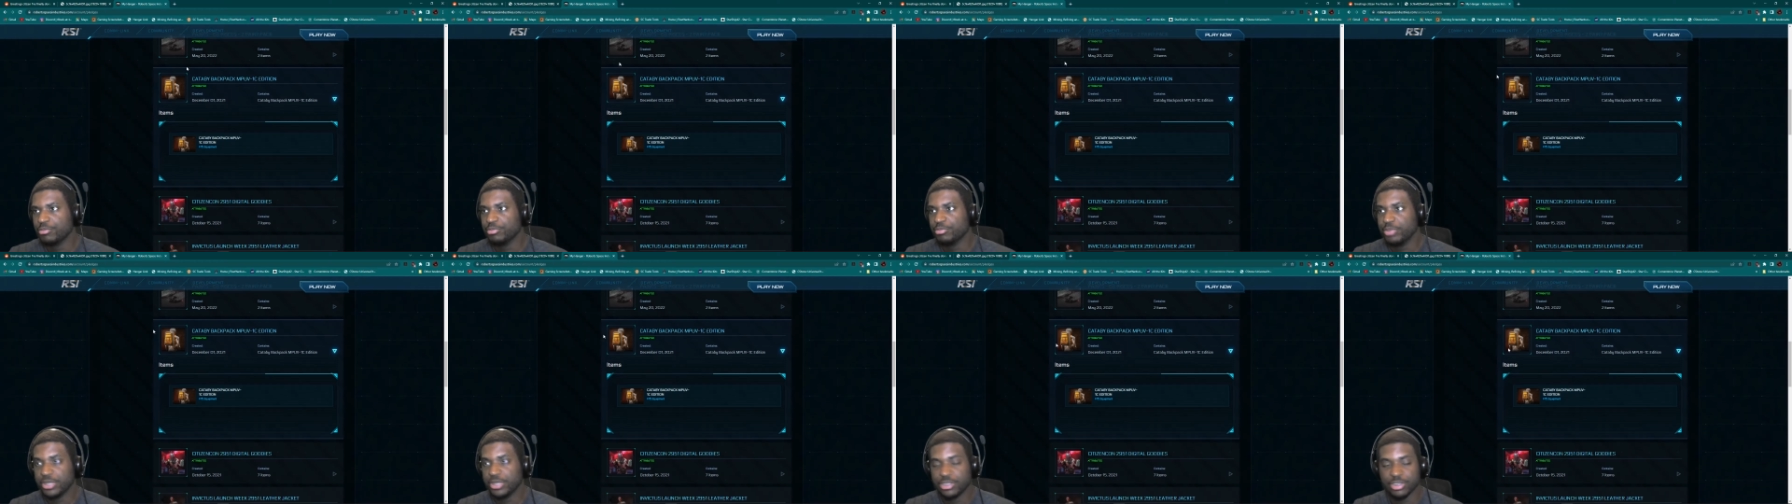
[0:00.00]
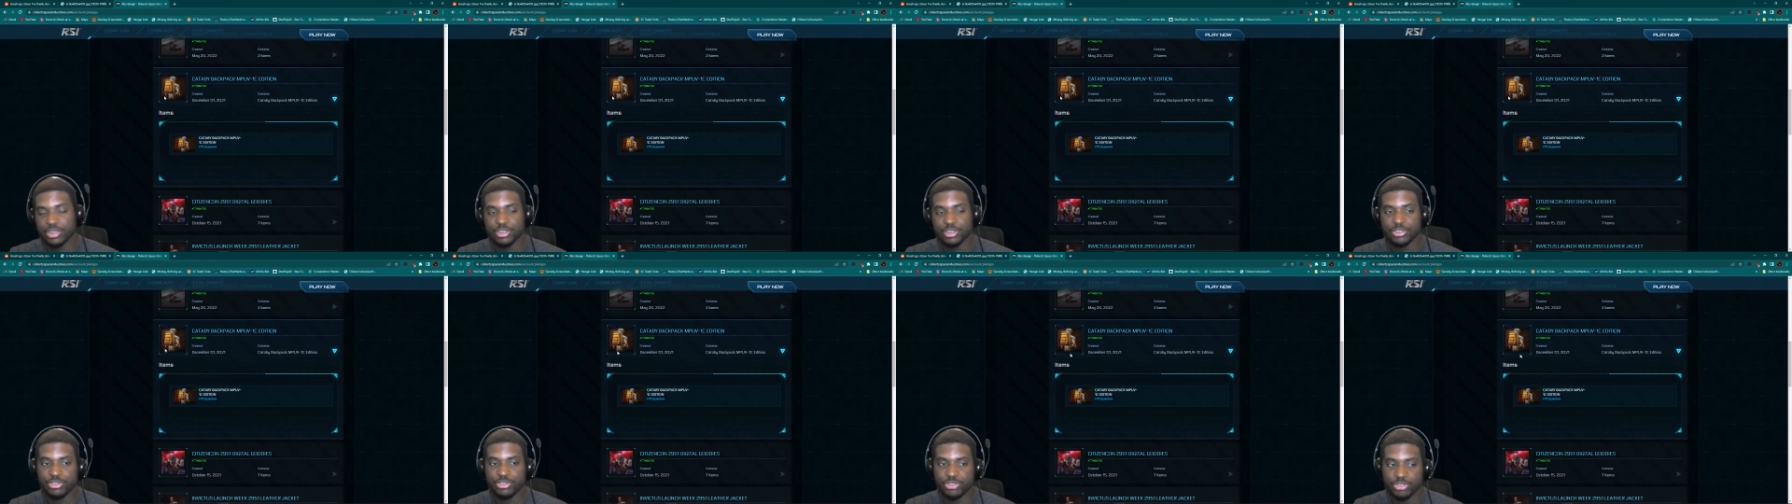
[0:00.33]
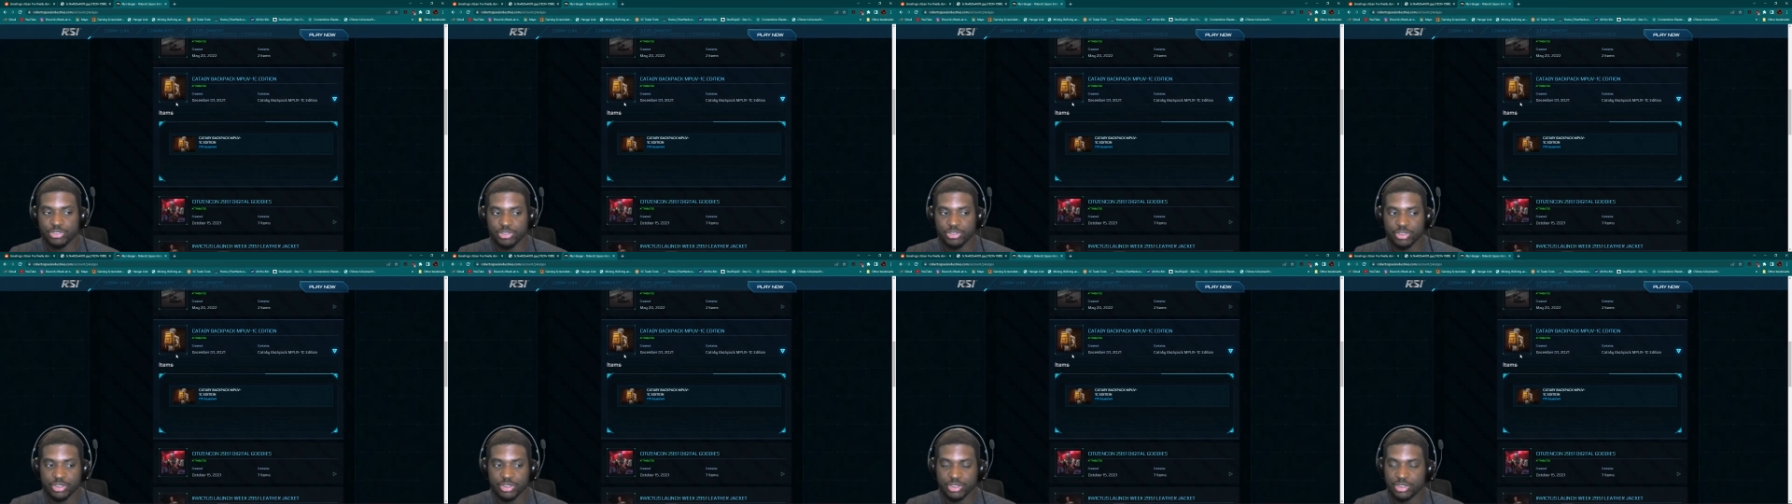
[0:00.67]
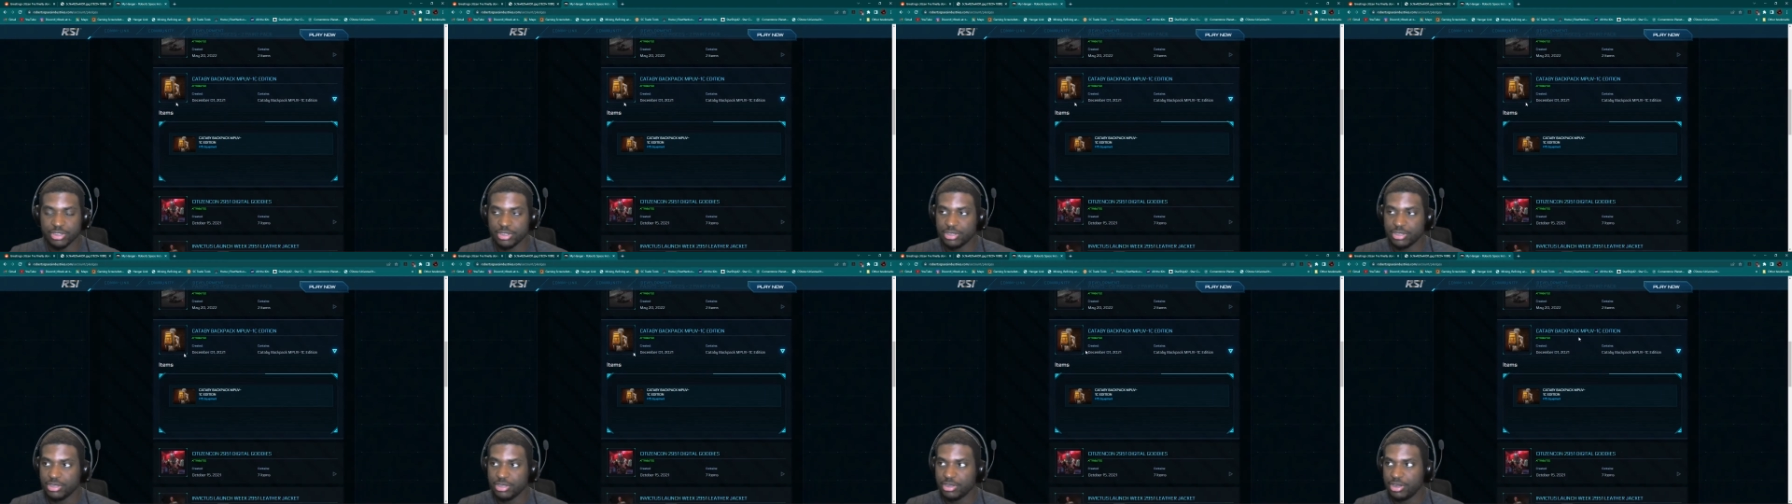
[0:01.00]
Because
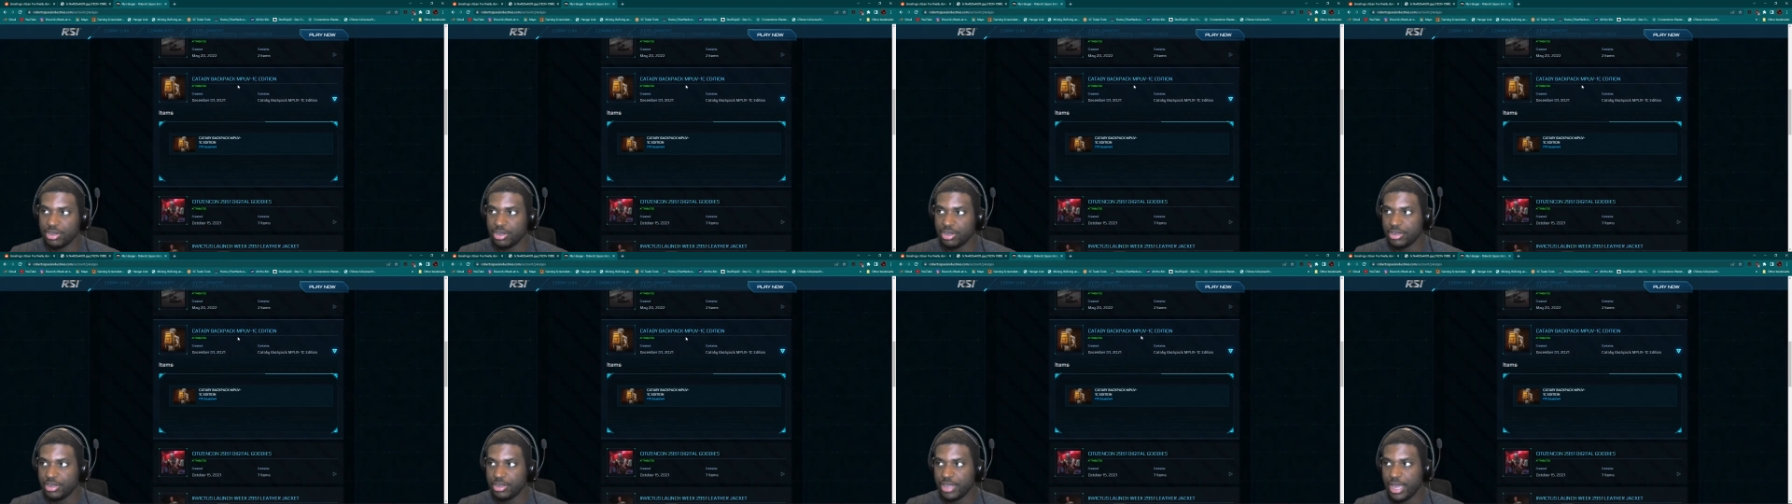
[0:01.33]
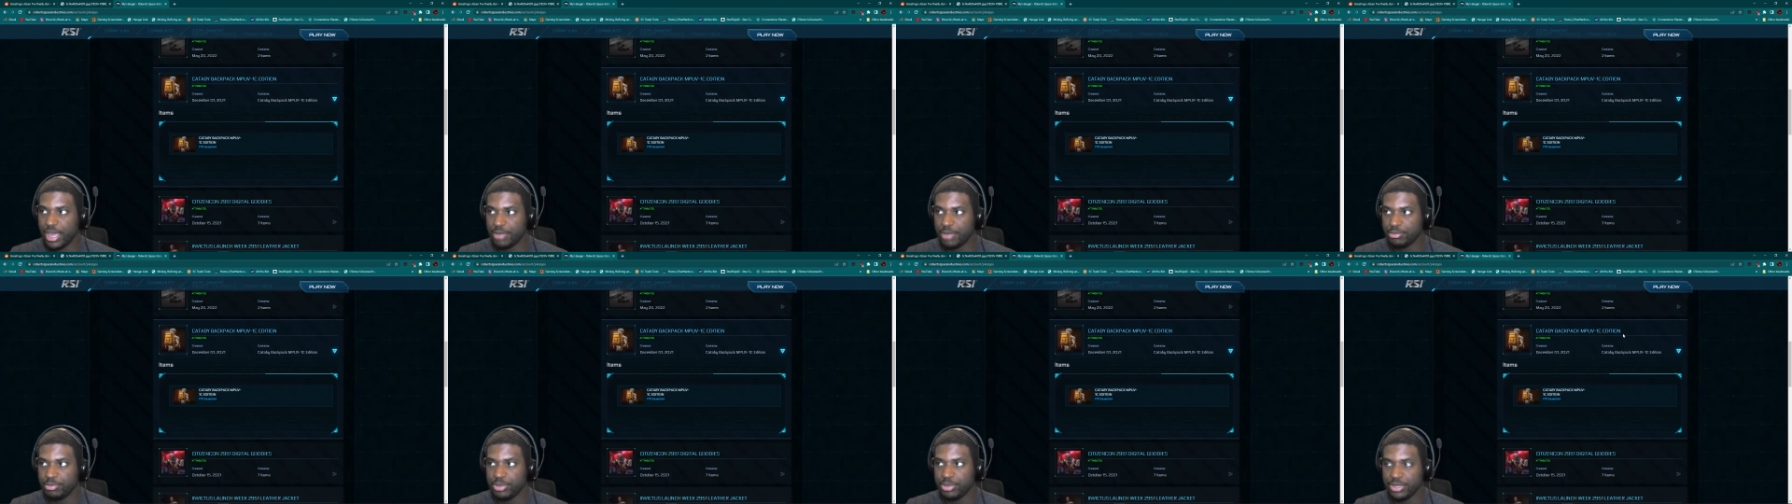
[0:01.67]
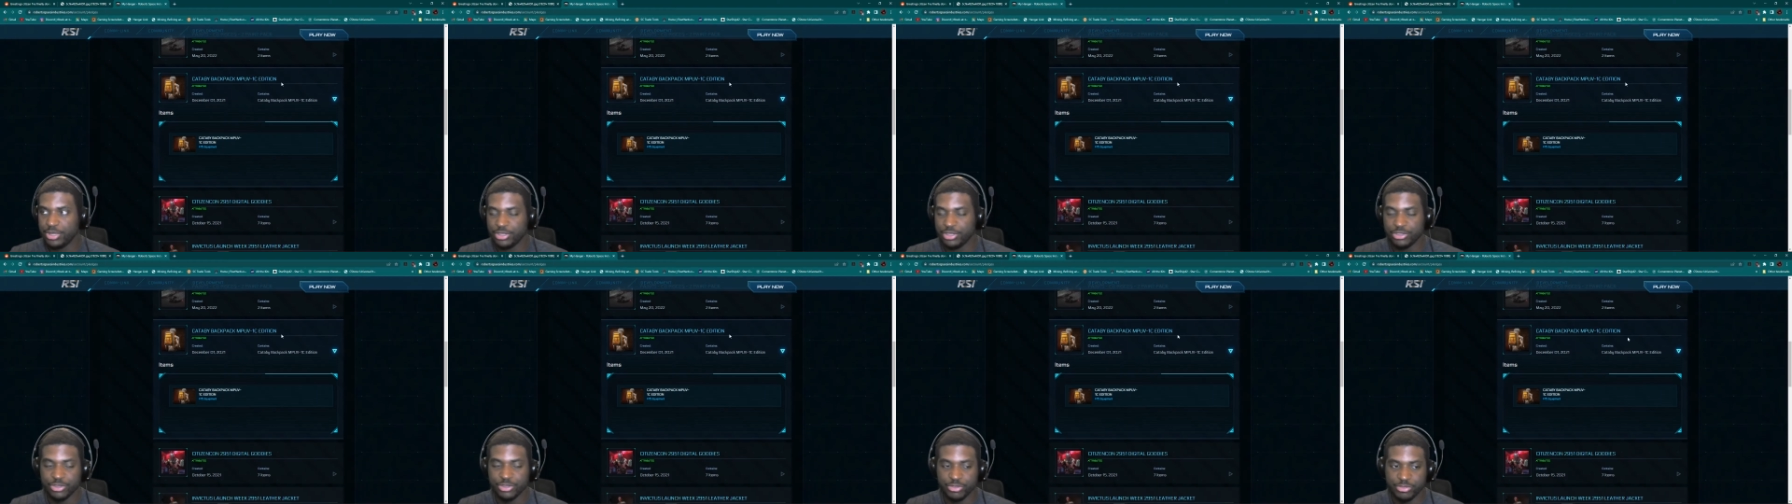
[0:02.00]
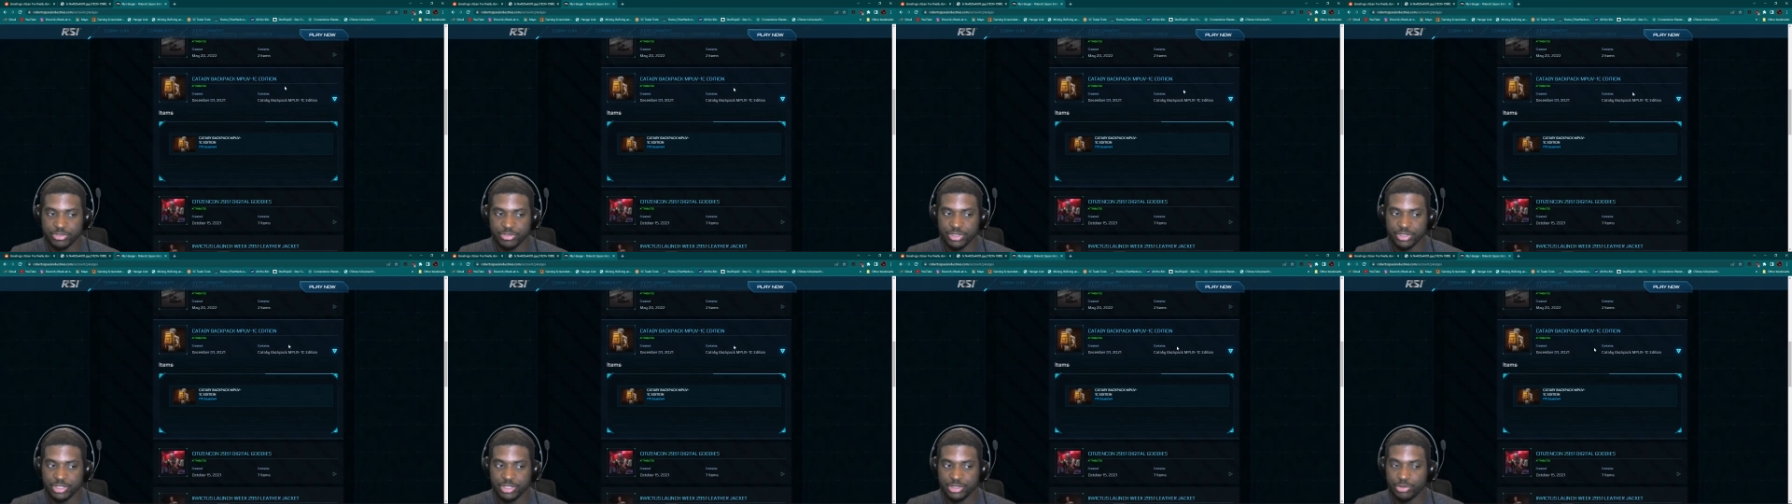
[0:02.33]
the
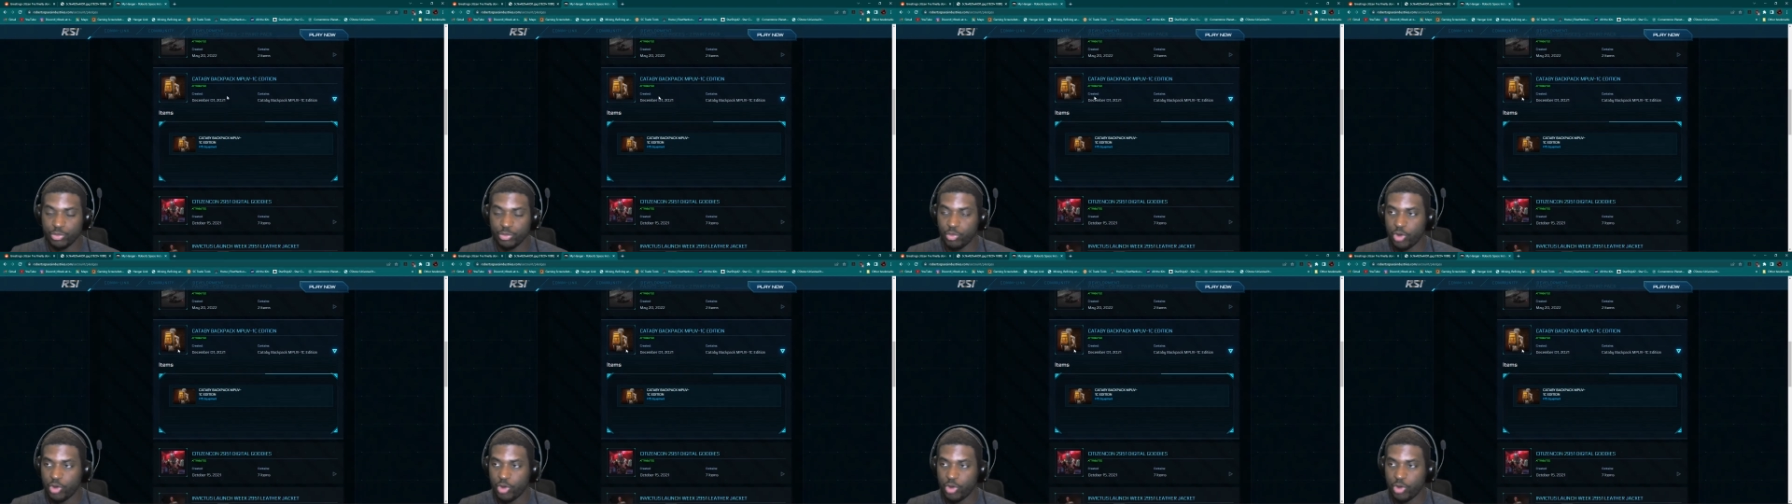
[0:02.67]
NPUV